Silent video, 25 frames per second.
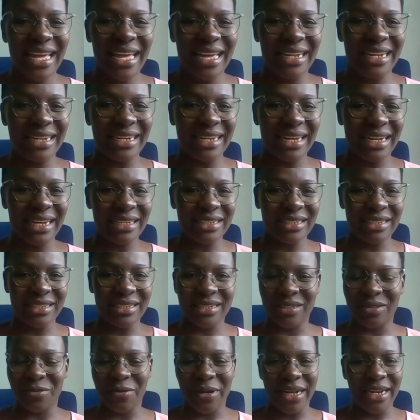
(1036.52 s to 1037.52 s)
and her,
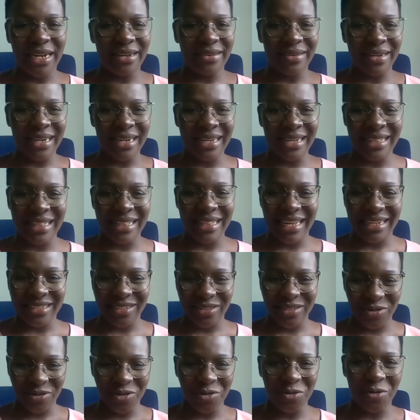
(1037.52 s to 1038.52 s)
she's wondering,
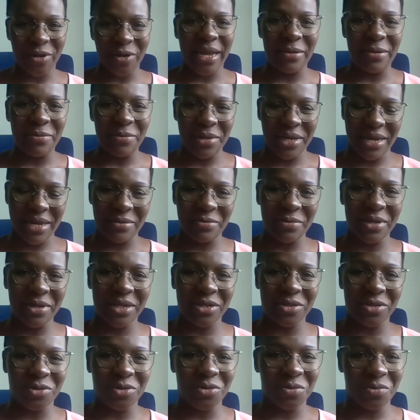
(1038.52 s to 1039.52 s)
that's not why I'm here. I'm
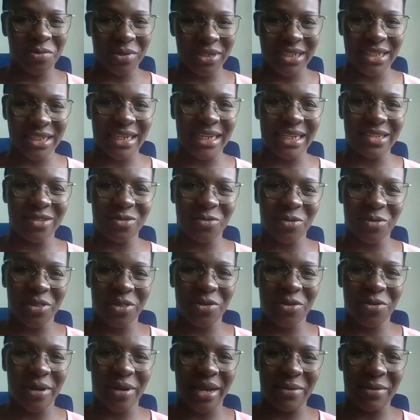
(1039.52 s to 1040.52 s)
here to do business
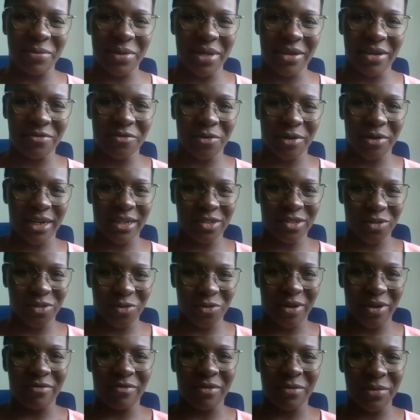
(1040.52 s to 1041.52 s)
with you. I'm here for us
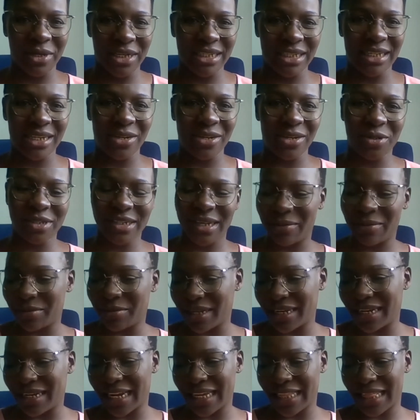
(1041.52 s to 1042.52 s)
to have a meeting or
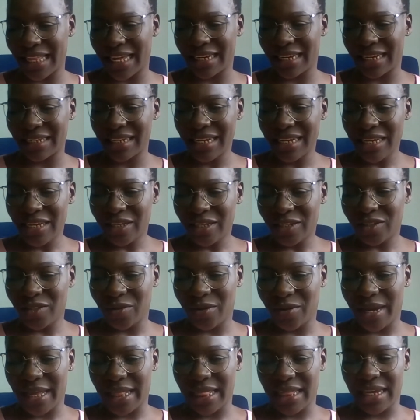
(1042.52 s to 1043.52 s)
something like that.
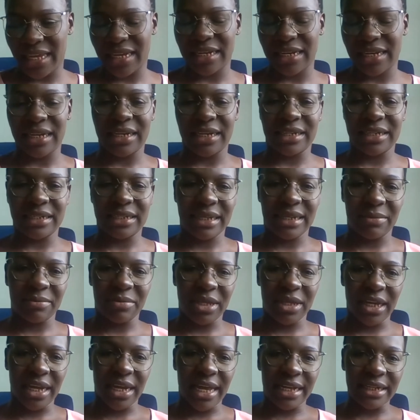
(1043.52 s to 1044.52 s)
So I think
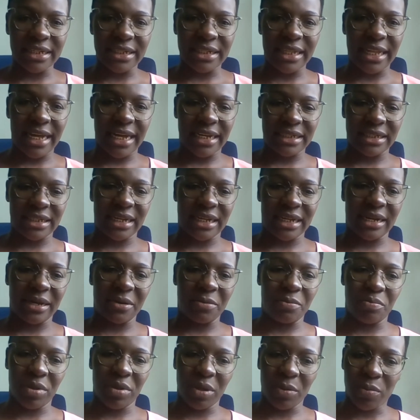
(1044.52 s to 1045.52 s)
something else that
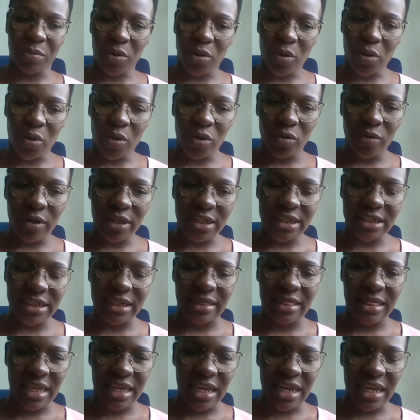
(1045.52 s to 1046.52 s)
people
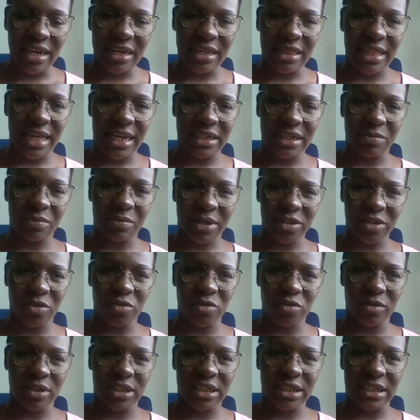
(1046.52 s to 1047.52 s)
always think that
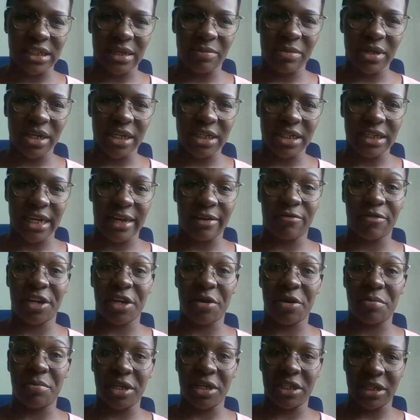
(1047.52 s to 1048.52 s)
persons with disability are
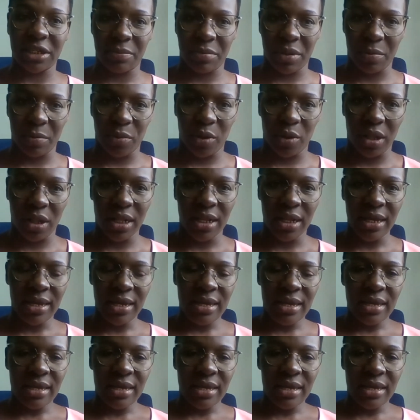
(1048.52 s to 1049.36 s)
very bitter people.